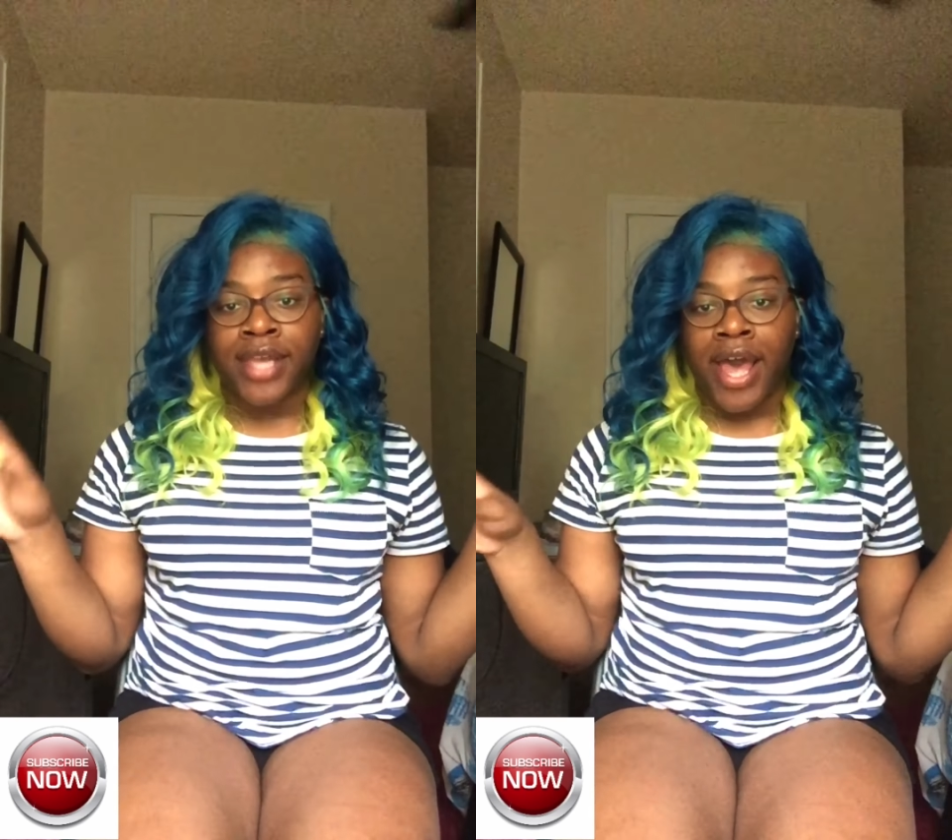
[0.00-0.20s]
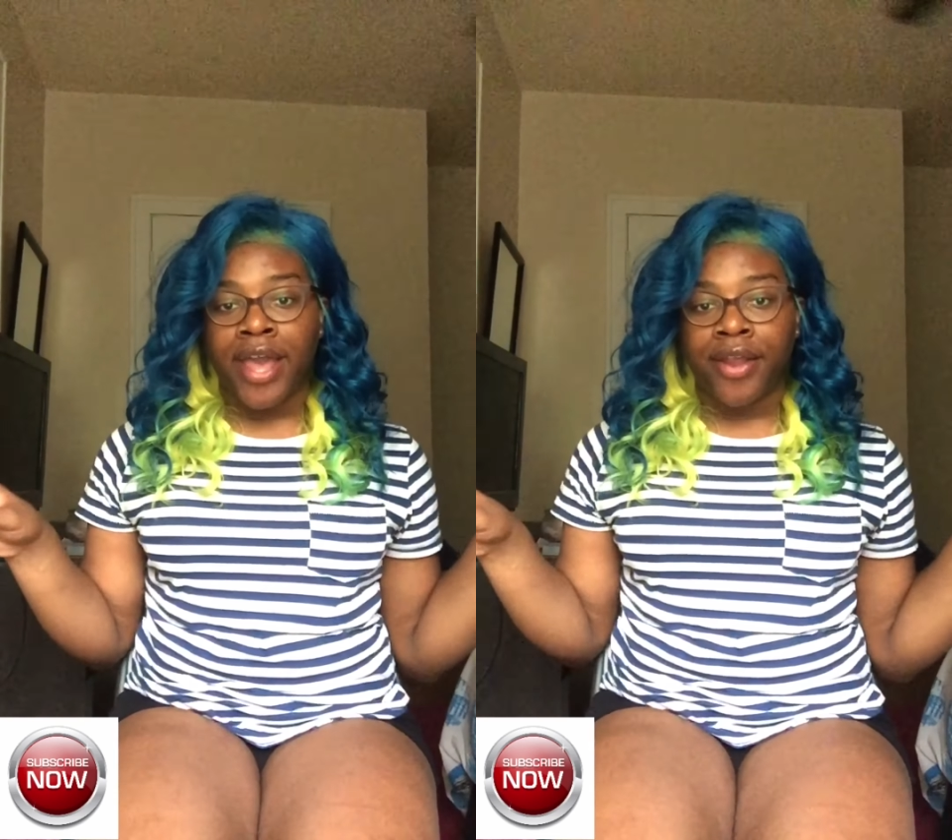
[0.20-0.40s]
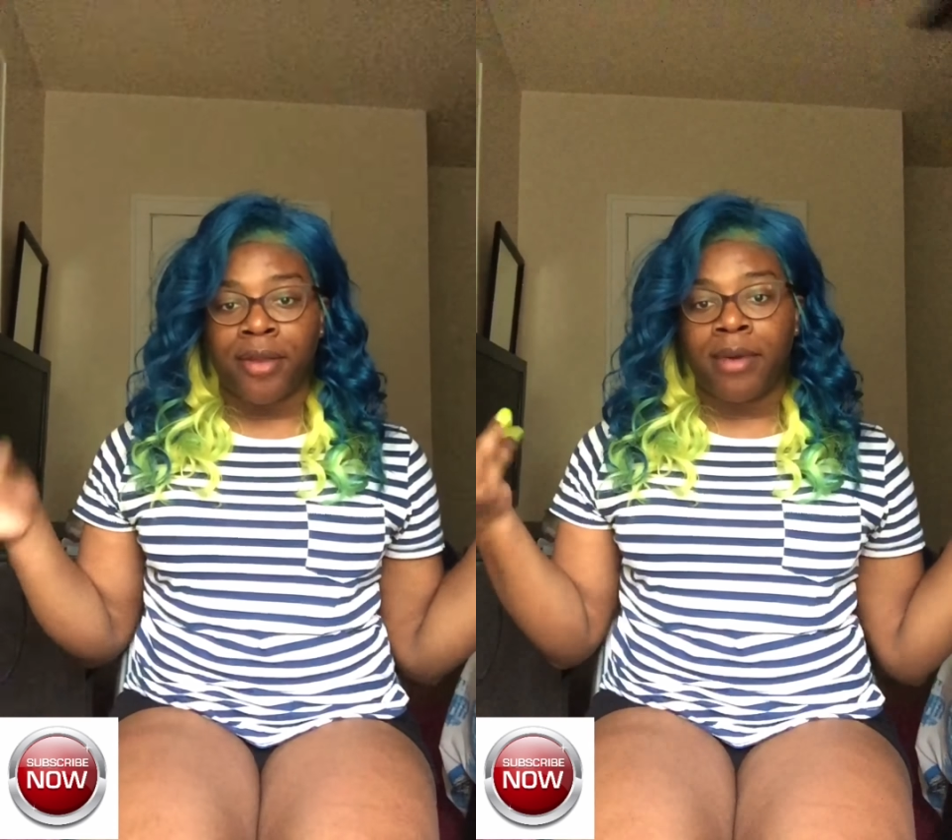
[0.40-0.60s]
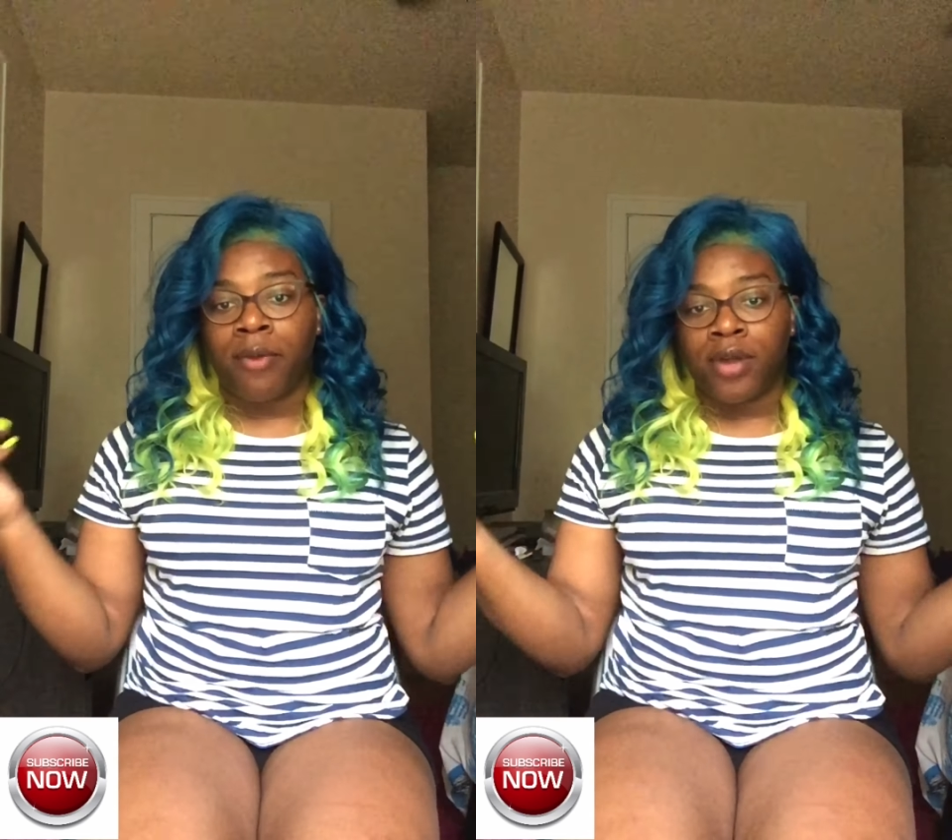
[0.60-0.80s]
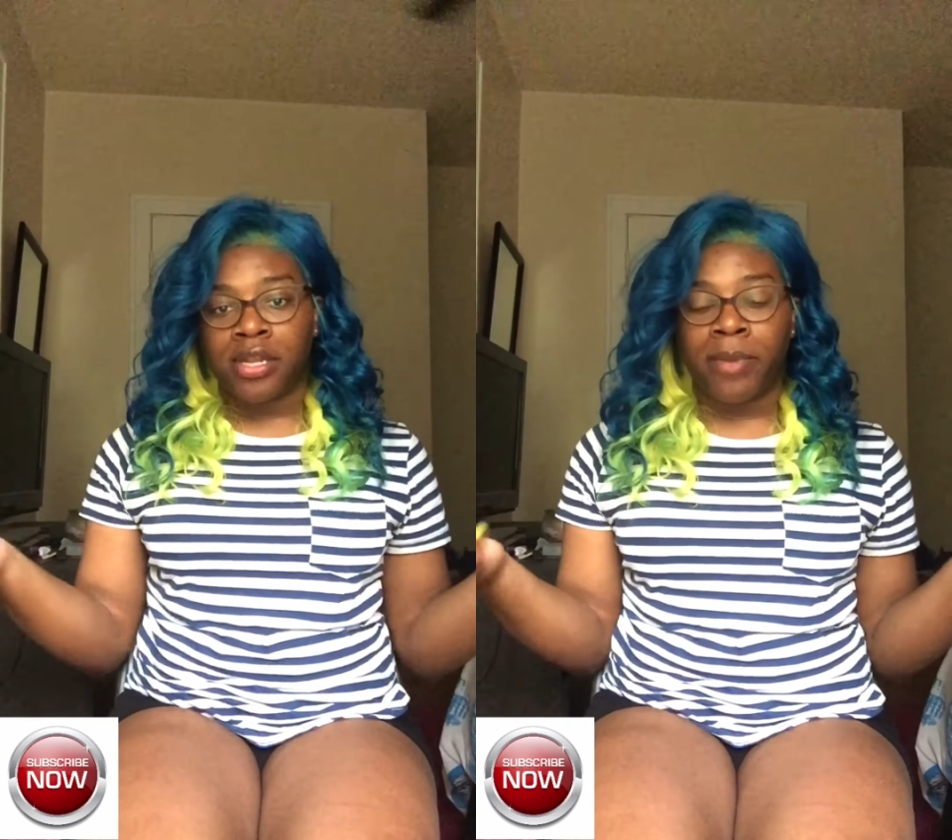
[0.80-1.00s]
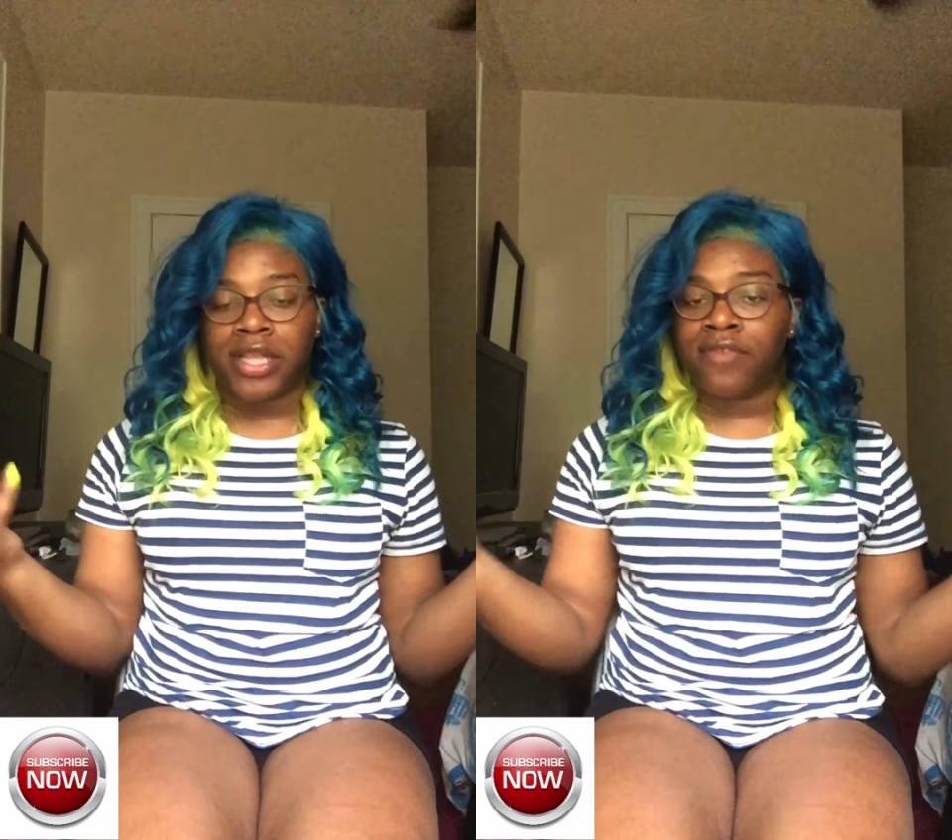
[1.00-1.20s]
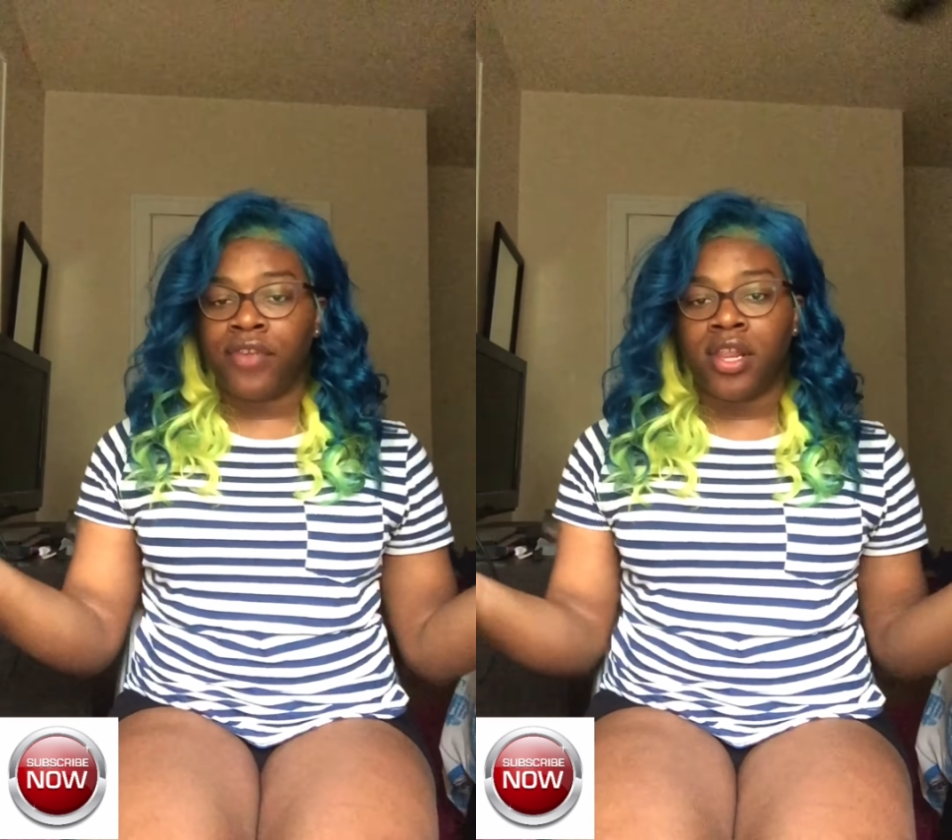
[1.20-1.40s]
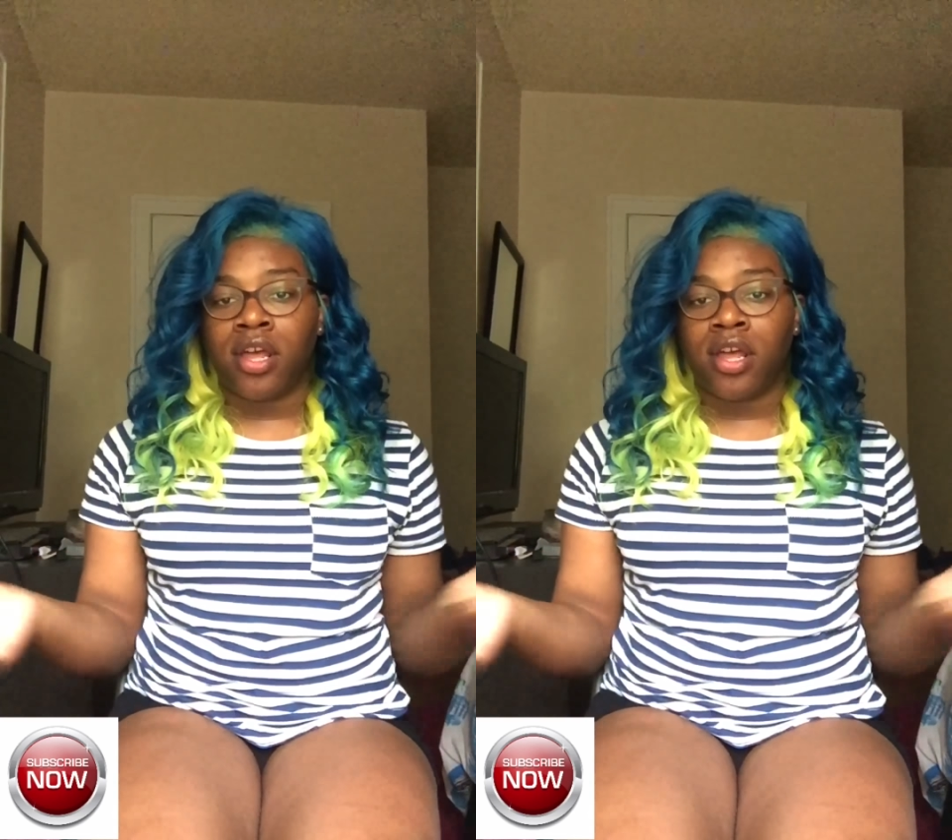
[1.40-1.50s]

tired, but I wanted to make this video.